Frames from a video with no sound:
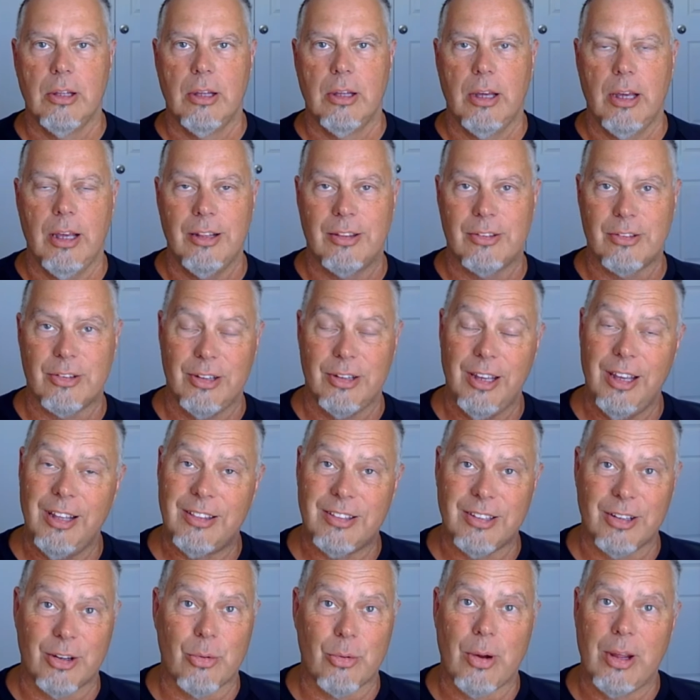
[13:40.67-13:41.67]
It's
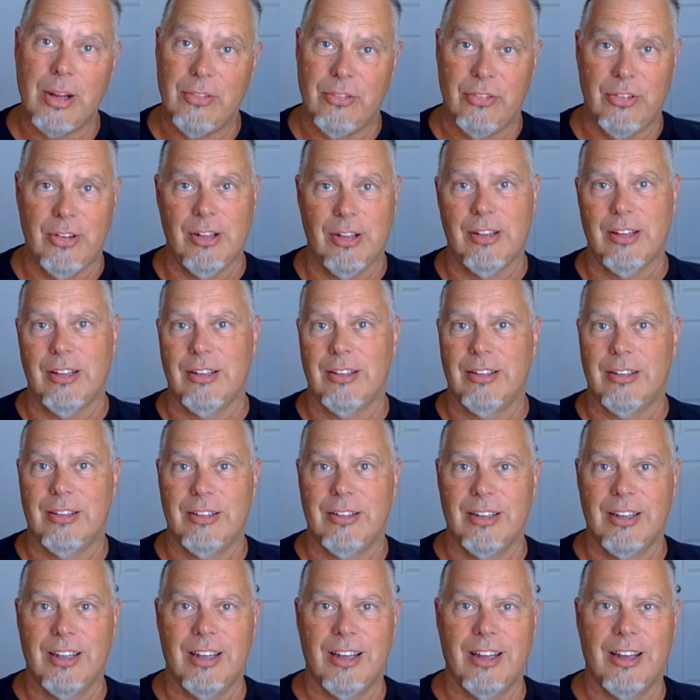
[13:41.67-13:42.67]
a great feeling.
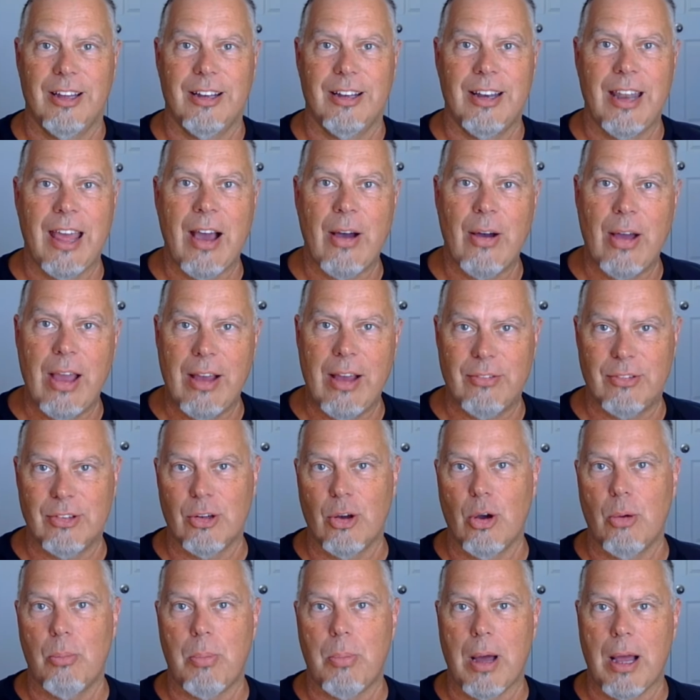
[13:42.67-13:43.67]
Now I have to
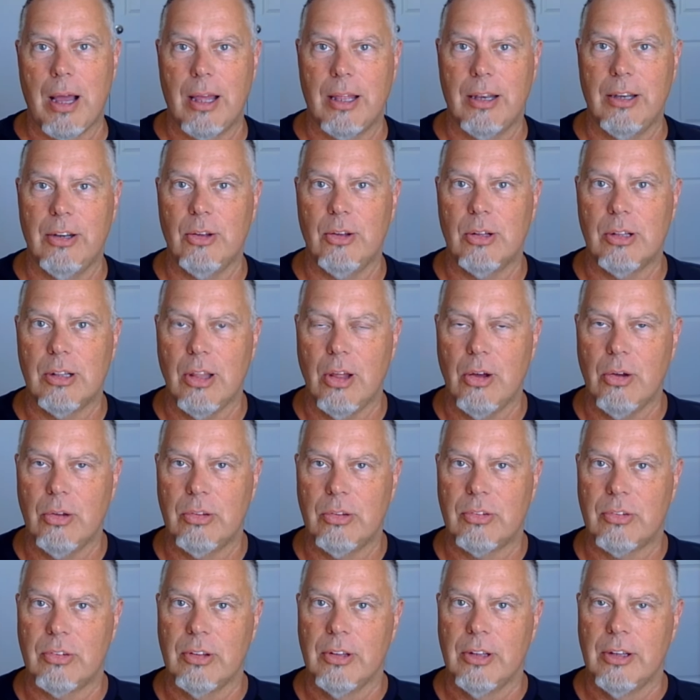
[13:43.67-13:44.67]
go buy new
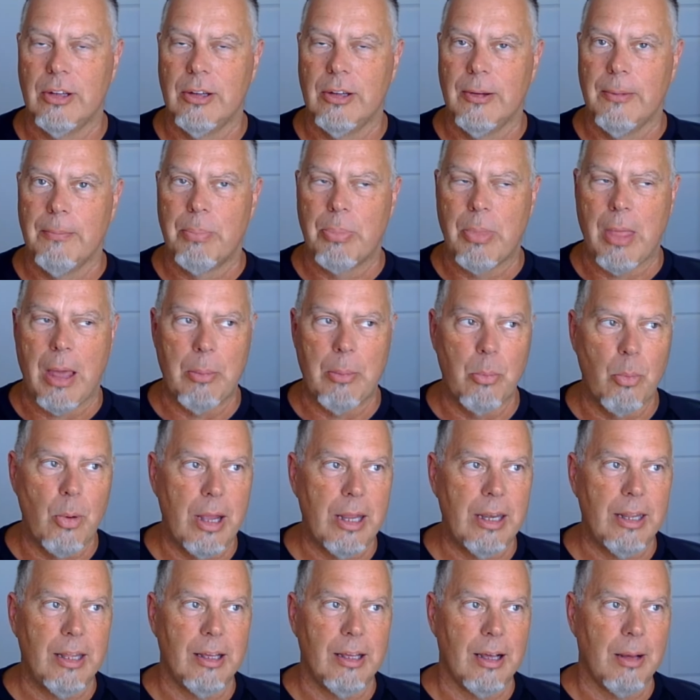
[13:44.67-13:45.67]
clothes. I'm
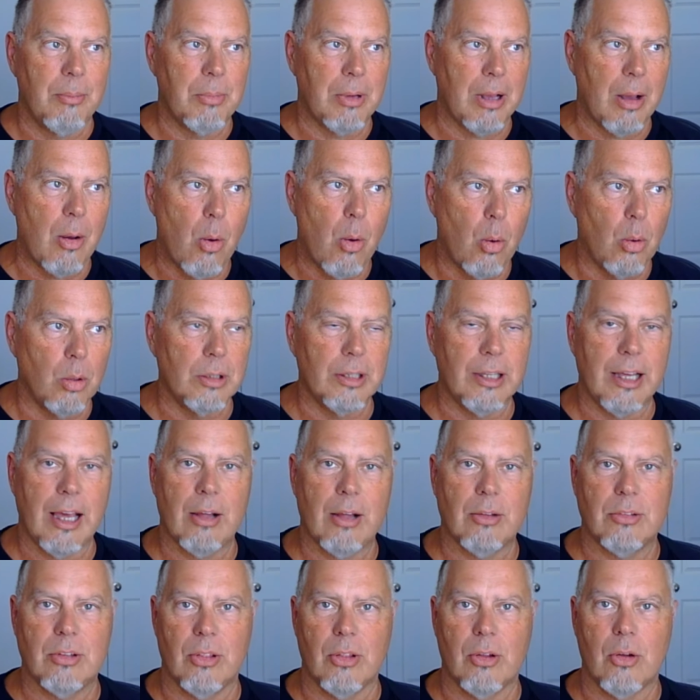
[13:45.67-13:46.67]
waiting. I'm holding
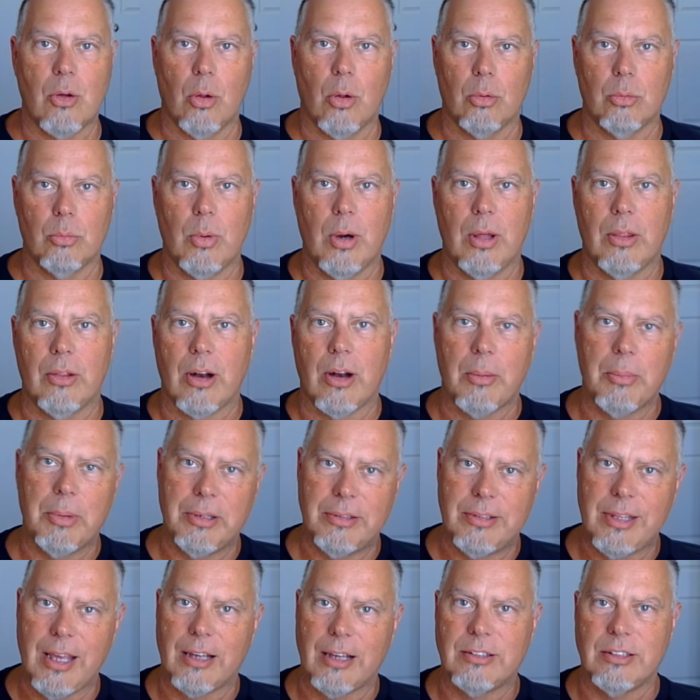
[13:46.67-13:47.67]
out to the cold weather. I'm in
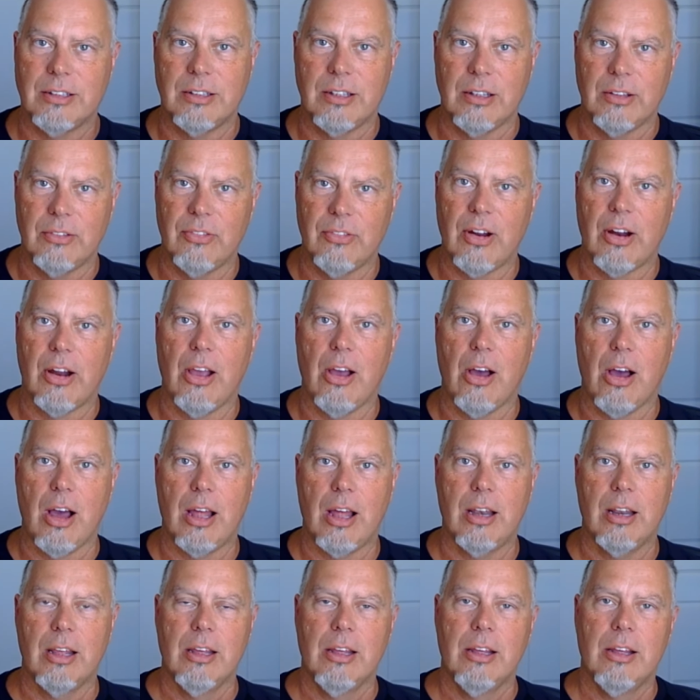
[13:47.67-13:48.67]
Texas. It's very
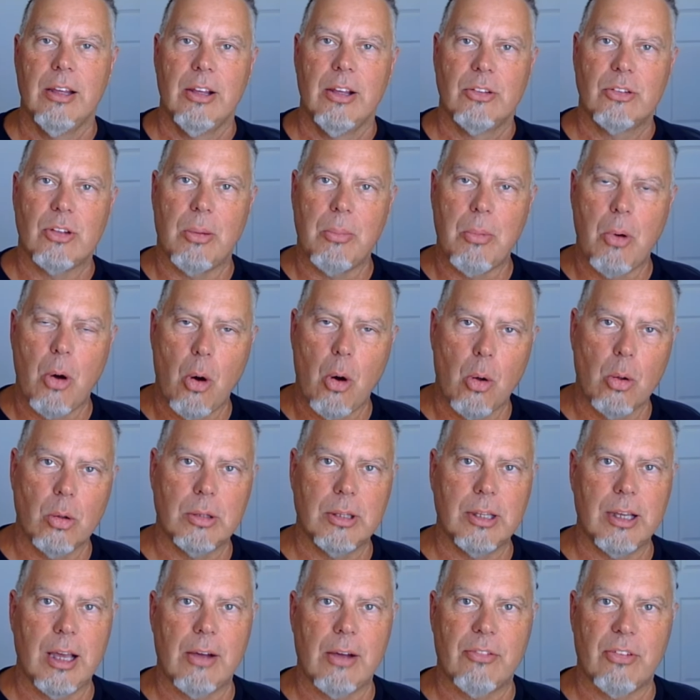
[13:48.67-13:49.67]
hot. So I'm
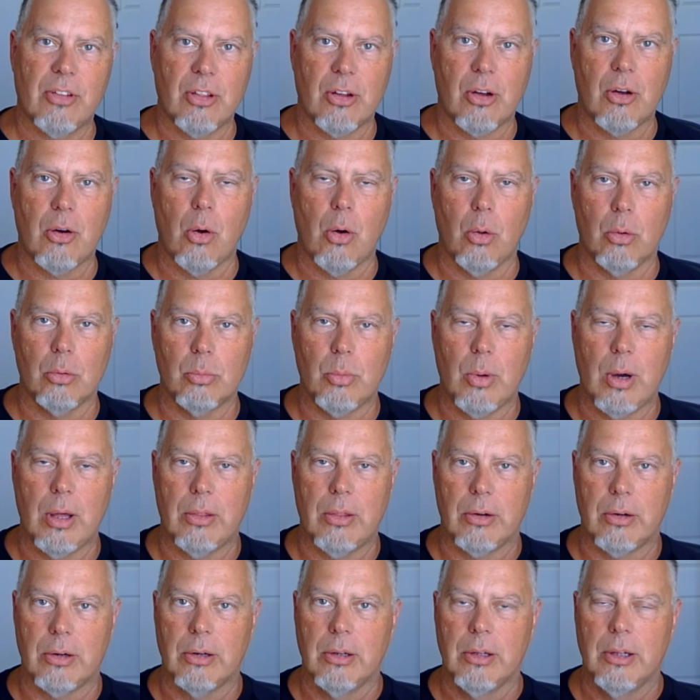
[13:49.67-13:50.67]
holding out for the cold
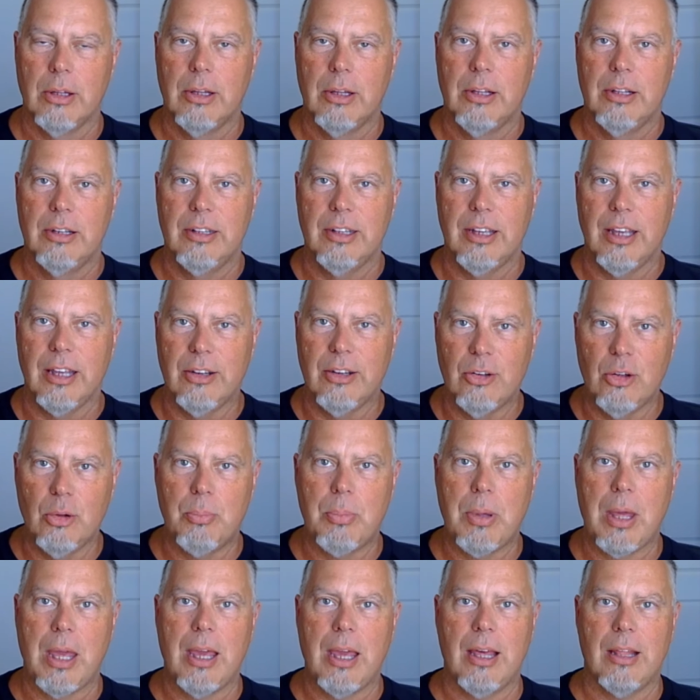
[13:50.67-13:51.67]
weather to get new
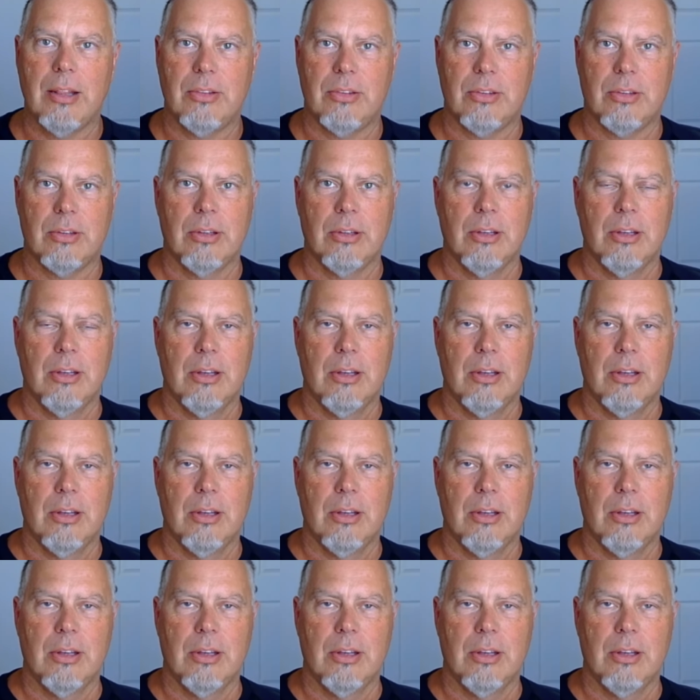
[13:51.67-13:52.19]
pants.